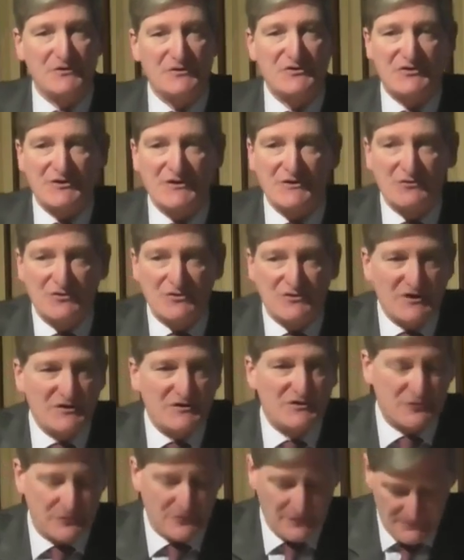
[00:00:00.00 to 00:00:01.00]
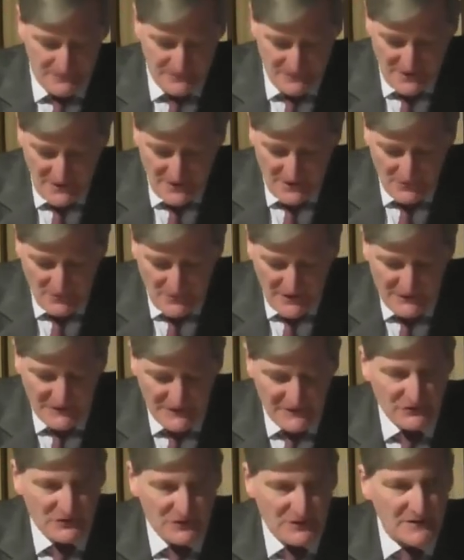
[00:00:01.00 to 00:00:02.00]
a system where
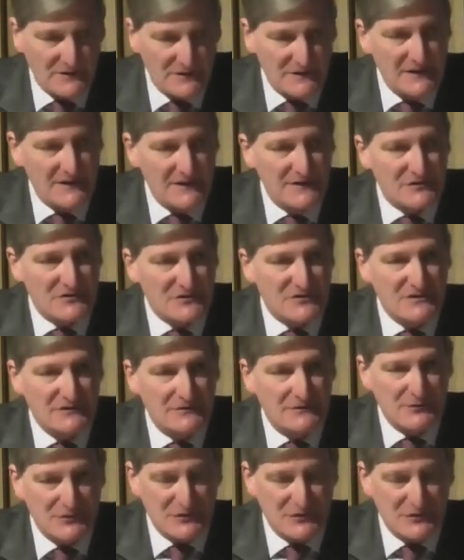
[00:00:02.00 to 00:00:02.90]
the attorney is a civil